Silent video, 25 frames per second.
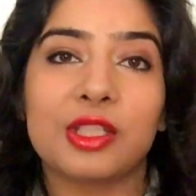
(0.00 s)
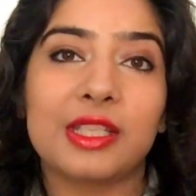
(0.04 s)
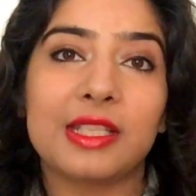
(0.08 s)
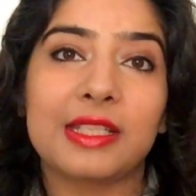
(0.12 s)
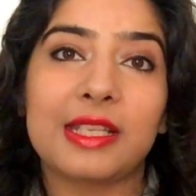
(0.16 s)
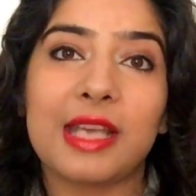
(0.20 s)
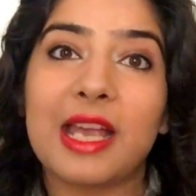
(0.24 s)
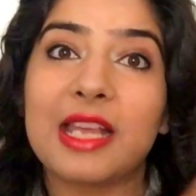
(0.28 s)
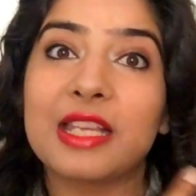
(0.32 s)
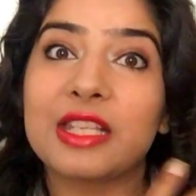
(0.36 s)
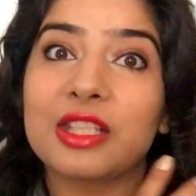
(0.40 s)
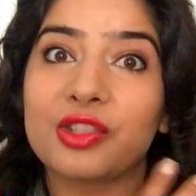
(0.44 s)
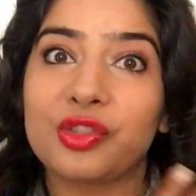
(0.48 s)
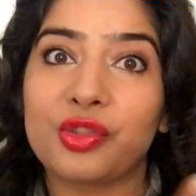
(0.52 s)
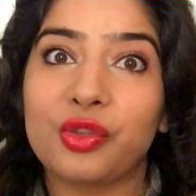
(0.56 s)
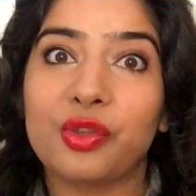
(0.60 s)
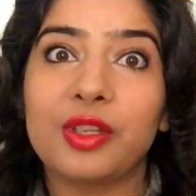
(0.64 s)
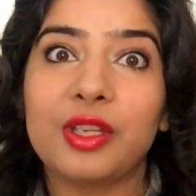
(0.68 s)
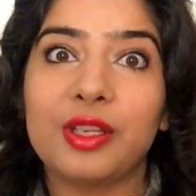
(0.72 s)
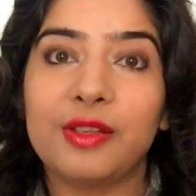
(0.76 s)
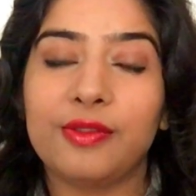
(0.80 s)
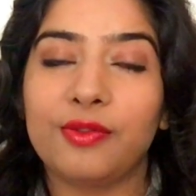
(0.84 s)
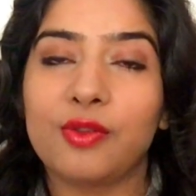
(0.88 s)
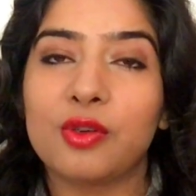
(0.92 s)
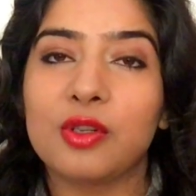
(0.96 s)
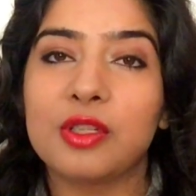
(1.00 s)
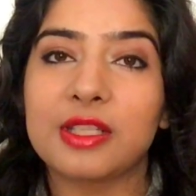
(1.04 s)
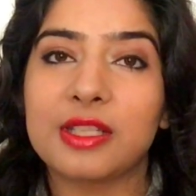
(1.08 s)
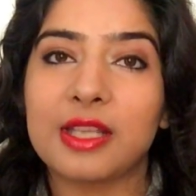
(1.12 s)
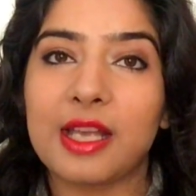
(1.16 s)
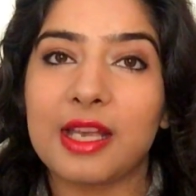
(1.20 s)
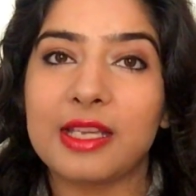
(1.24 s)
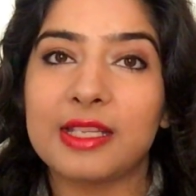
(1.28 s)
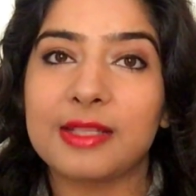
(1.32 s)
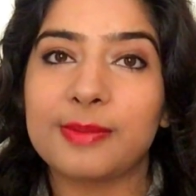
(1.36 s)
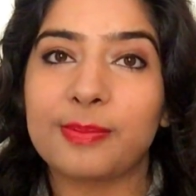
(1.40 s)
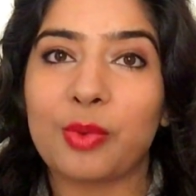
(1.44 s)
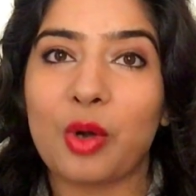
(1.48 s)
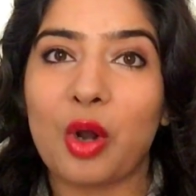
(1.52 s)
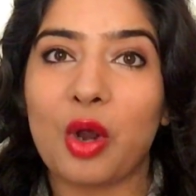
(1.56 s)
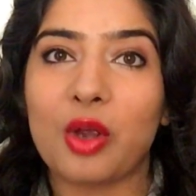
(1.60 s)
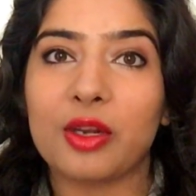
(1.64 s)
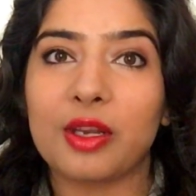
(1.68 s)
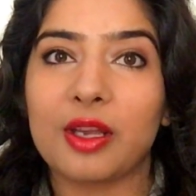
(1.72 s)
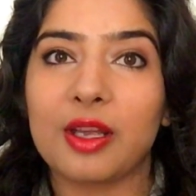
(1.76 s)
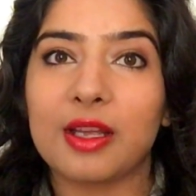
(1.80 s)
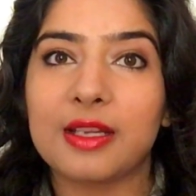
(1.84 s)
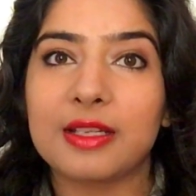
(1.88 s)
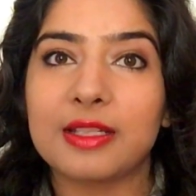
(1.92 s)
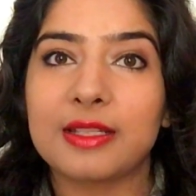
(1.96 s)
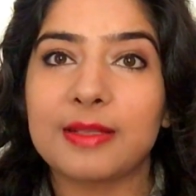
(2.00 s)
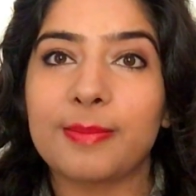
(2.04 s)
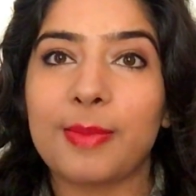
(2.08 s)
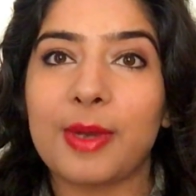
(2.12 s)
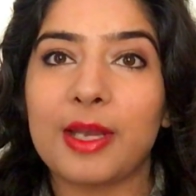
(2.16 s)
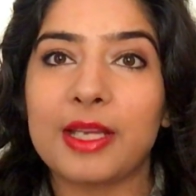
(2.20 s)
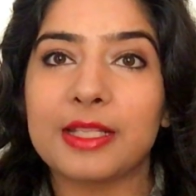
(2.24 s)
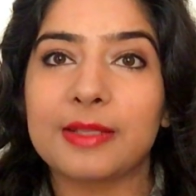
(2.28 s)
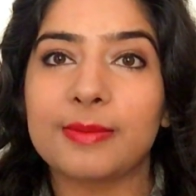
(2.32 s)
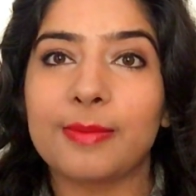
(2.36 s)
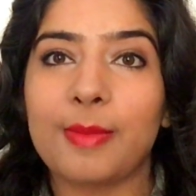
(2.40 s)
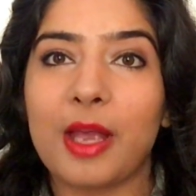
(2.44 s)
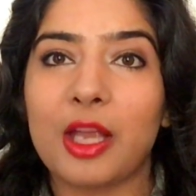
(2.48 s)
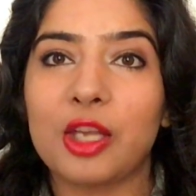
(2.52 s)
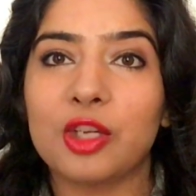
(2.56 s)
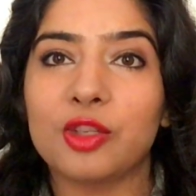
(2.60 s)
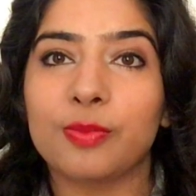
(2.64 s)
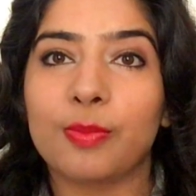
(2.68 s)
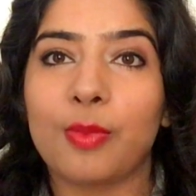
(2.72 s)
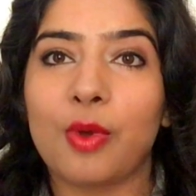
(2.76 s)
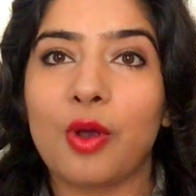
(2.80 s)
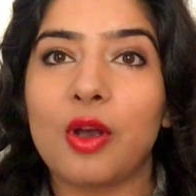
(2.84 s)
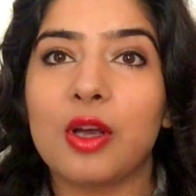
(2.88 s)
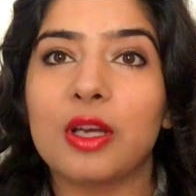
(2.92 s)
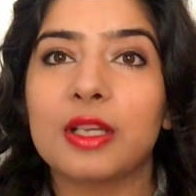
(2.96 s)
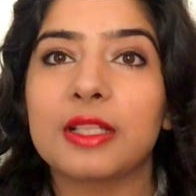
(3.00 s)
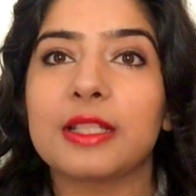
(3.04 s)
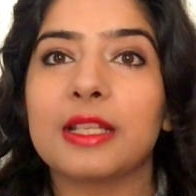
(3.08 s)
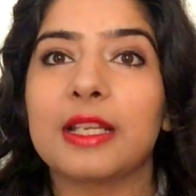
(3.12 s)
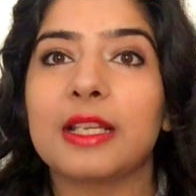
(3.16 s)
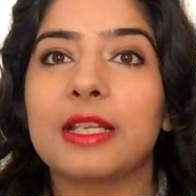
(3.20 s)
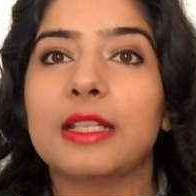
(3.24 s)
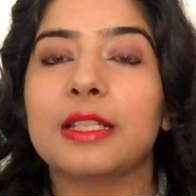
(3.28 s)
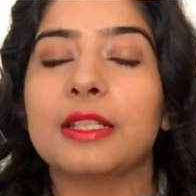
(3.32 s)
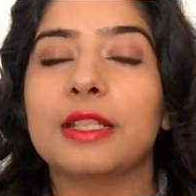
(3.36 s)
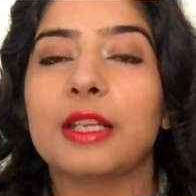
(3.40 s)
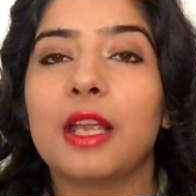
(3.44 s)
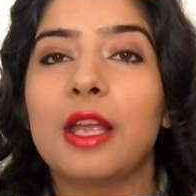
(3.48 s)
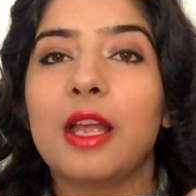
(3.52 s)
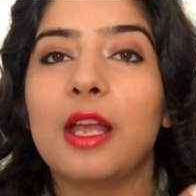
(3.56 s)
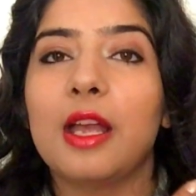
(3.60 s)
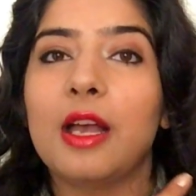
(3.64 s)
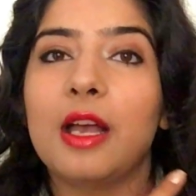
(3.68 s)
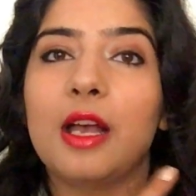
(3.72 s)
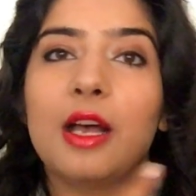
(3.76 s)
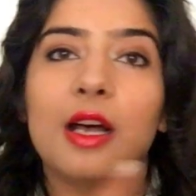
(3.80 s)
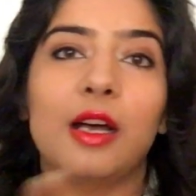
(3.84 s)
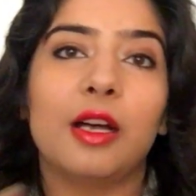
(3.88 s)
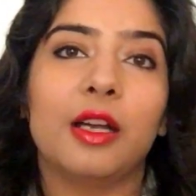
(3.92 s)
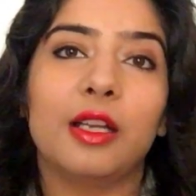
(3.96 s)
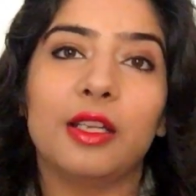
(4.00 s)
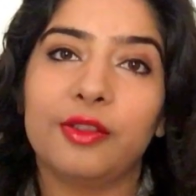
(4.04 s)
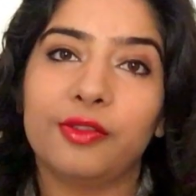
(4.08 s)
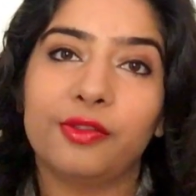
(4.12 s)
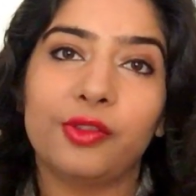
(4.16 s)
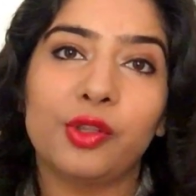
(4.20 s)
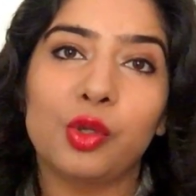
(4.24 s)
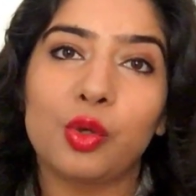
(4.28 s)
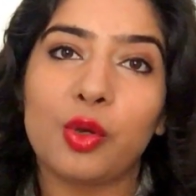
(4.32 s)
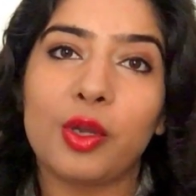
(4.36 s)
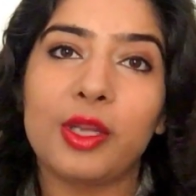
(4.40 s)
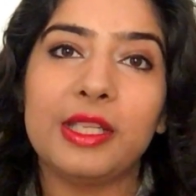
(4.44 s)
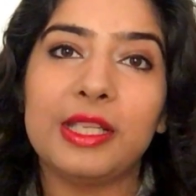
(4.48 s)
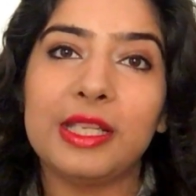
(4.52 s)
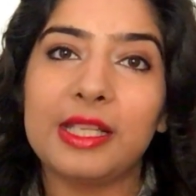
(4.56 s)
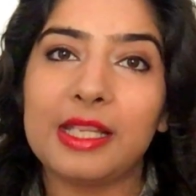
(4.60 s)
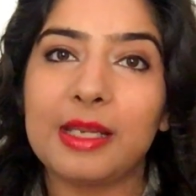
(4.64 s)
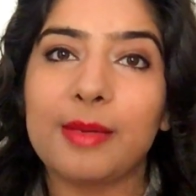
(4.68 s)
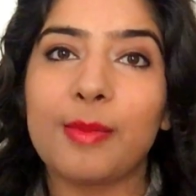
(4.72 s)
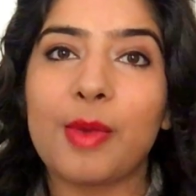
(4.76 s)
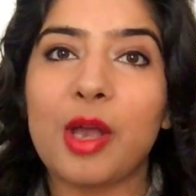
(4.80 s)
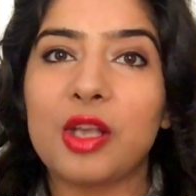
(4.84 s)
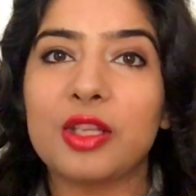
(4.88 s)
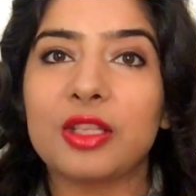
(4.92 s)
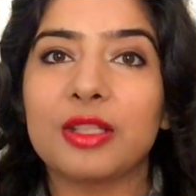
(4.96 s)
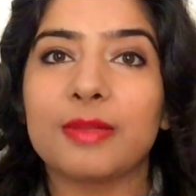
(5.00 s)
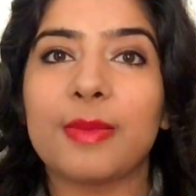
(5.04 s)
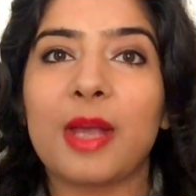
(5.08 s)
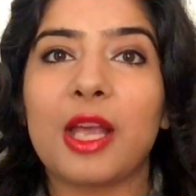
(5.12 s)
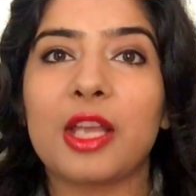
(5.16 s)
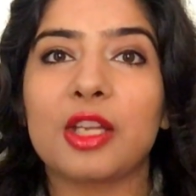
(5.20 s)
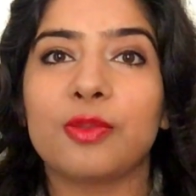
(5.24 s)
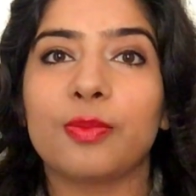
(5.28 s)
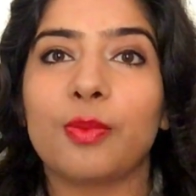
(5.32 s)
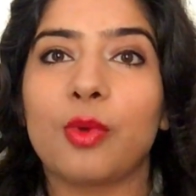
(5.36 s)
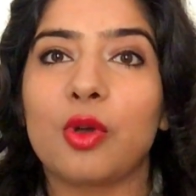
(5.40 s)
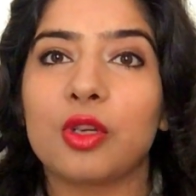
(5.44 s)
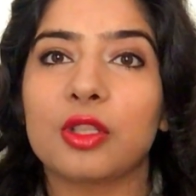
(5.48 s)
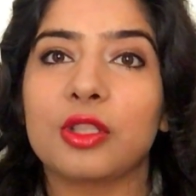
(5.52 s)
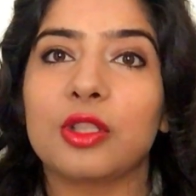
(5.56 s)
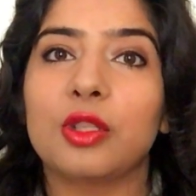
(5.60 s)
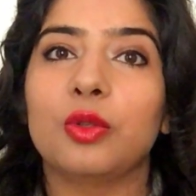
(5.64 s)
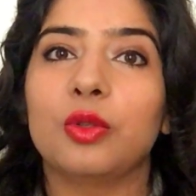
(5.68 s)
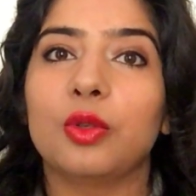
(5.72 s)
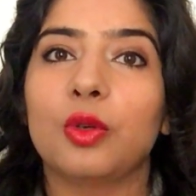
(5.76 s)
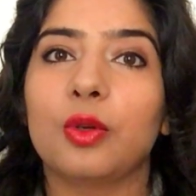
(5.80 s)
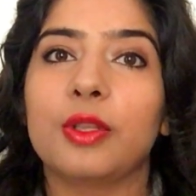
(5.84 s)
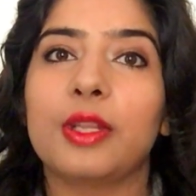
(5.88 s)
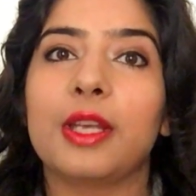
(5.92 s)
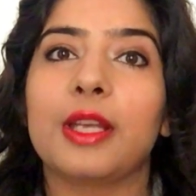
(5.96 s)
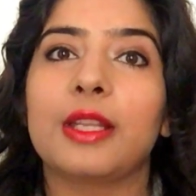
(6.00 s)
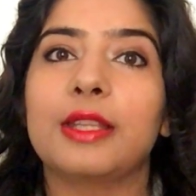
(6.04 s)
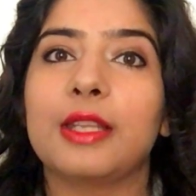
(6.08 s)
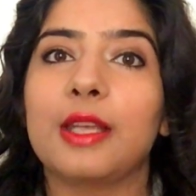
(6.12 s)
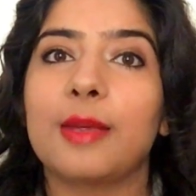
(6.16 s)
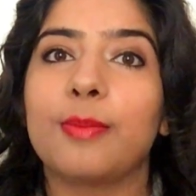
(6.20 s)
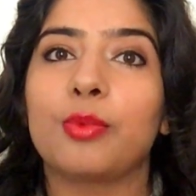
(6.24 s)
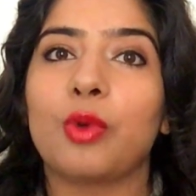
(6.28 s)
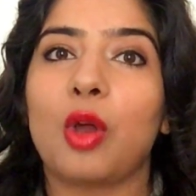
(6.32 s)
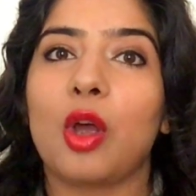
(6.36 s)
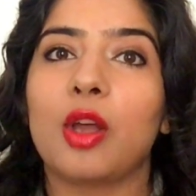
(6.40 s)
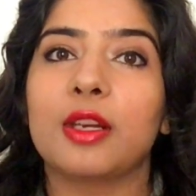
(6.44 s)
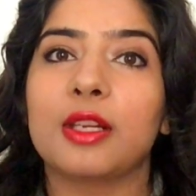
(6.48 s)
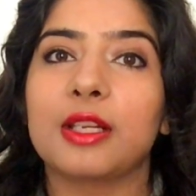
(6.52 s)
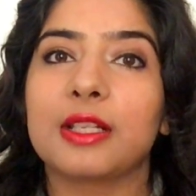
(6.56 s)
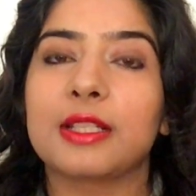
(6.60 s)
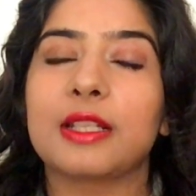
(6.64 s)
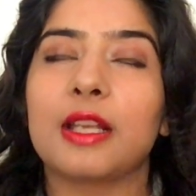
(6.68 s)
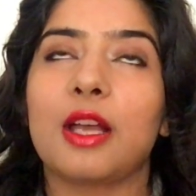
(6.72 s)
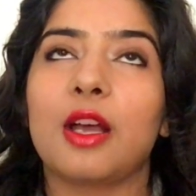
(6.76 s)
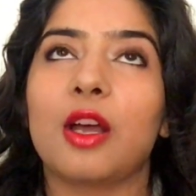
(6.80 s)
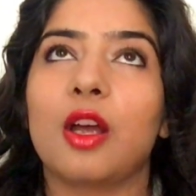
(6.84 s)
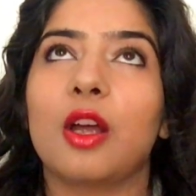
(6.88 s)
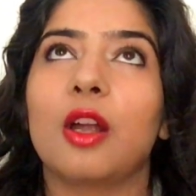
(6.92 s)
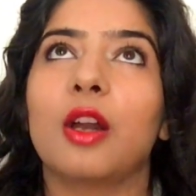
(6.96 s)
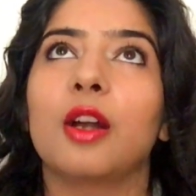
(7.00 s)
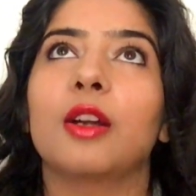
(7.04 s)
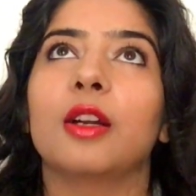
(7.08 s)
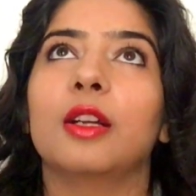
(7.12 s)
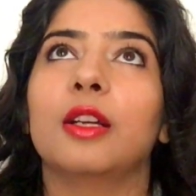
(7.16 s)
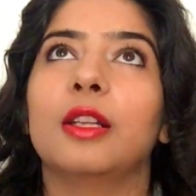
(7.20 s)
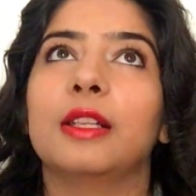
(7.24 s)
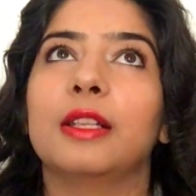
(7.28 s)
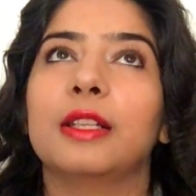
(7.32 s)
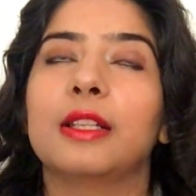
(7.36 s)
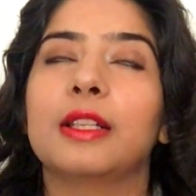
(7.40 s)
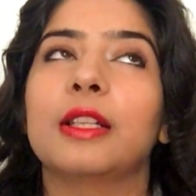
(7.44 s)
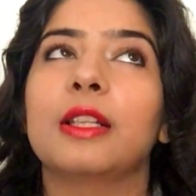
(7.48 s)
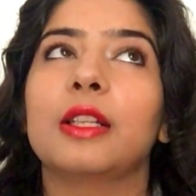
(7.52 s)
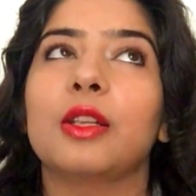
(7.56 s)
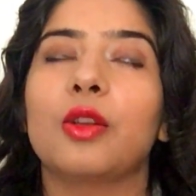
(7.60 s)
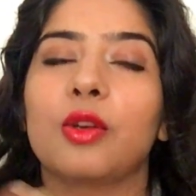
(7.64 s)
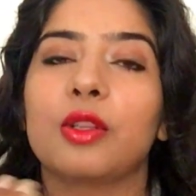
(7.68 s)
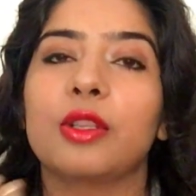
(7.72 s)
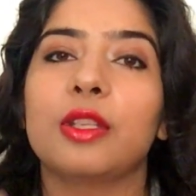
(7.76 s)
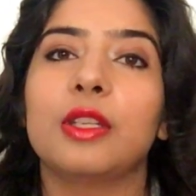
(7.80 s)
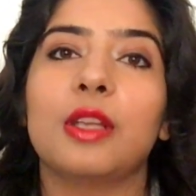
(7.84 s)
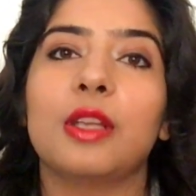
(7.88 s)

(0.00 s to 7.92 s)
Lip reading: It has three full size products by SMASHBOX, and if you know anything about SMASHBOX, you know that their products are a little on